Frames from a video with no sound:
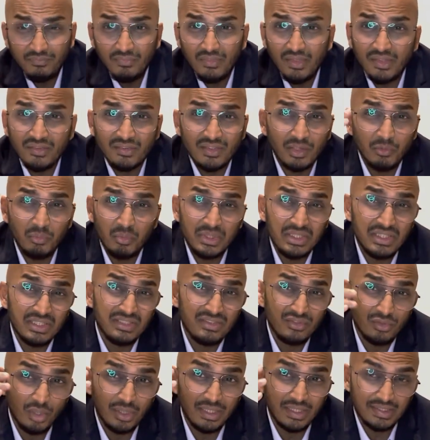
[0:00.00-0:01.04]
stuff, which is
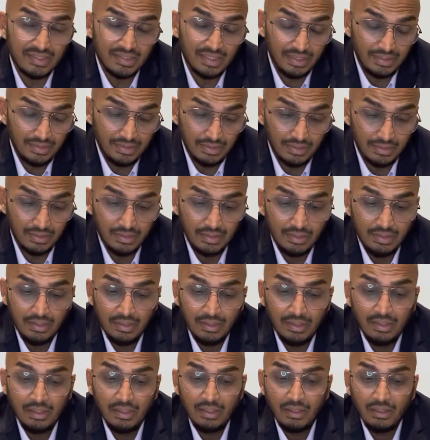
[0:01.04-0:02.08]
not exciting.
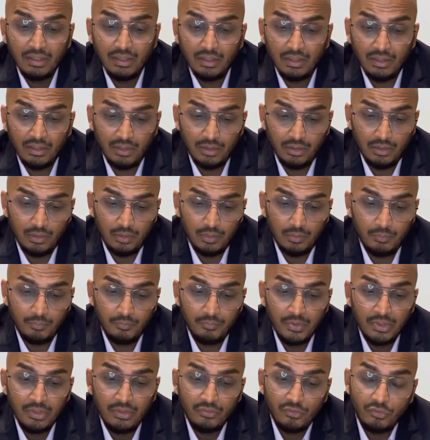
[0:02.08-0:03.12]

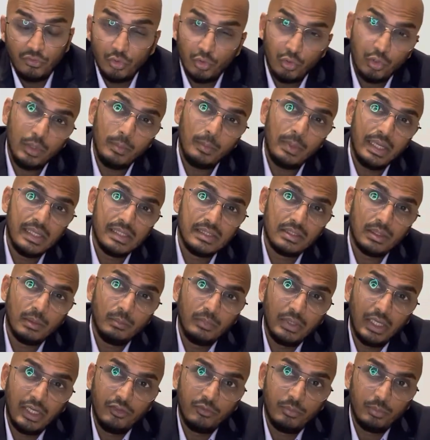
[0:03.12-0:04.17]
Siolim has some
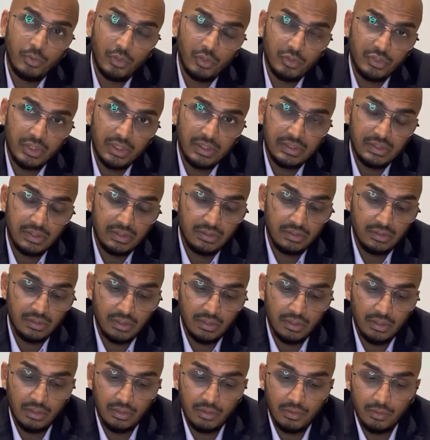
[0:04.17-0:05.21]
nice projects.
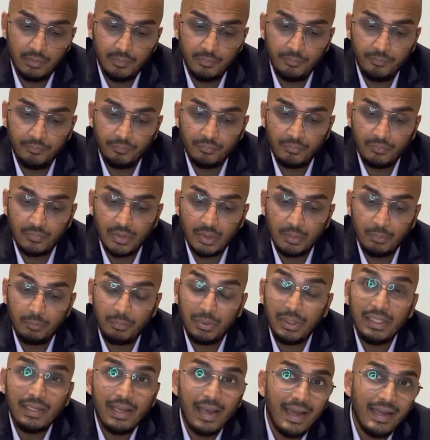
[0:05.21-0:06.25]

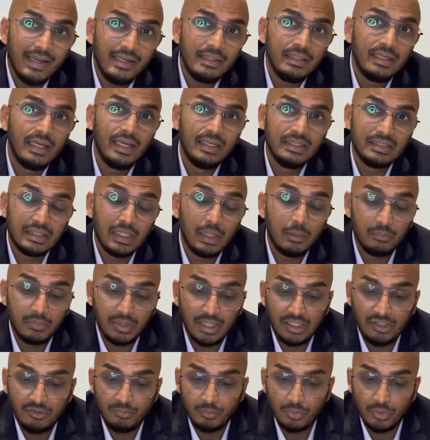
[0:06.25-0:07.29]
Pilan has some
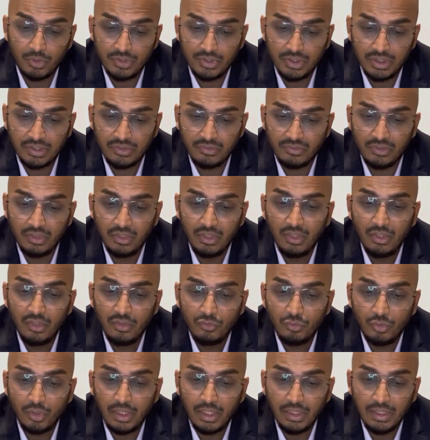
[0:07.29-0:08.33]
nice projects.
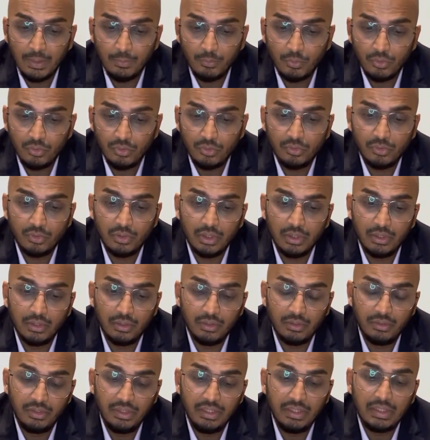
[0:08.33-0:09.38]
So again, I'm going
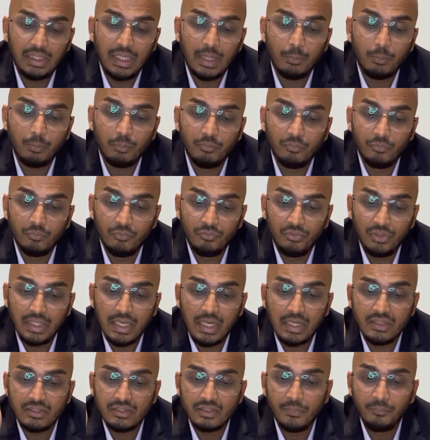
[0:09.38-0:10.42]
to recap.
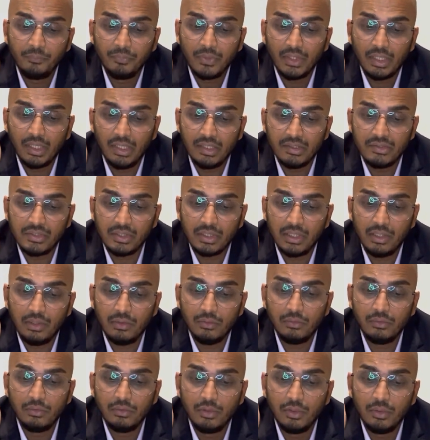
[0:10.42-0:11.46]
Villas,
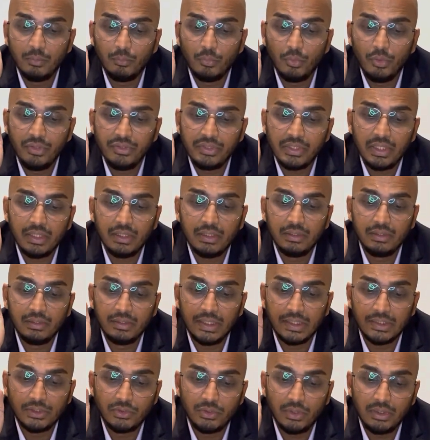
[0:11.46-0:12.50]
Assagam, Muira,
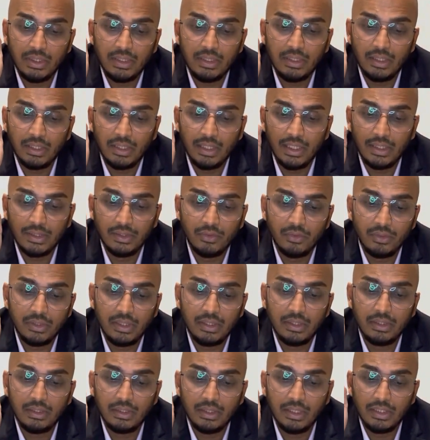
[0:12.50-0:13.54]
Nashnola,
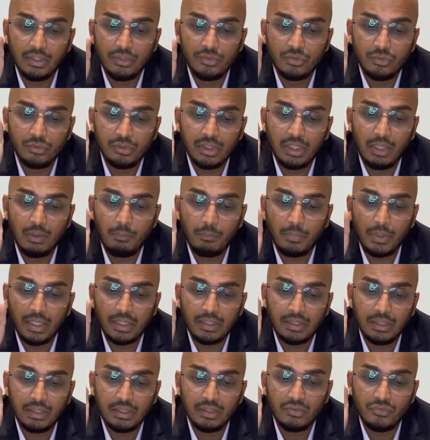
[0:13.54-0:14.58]
Aldona, Anjuna,
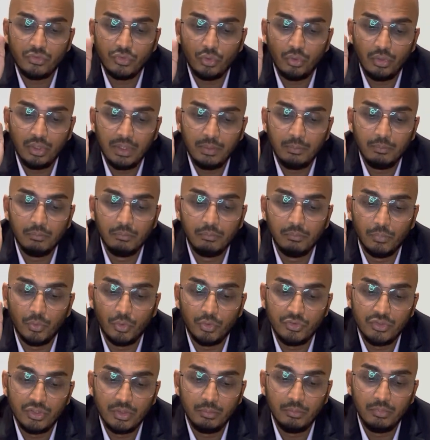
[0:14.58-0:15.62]
Para, Siolim,
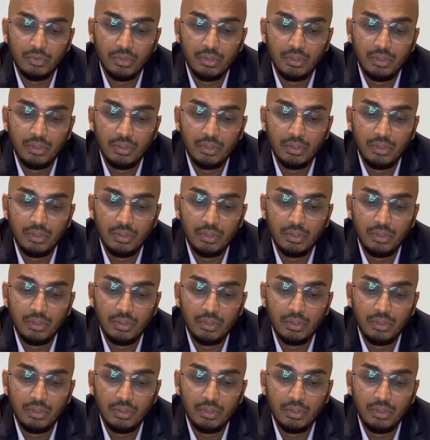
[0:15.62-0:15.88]
Morjim,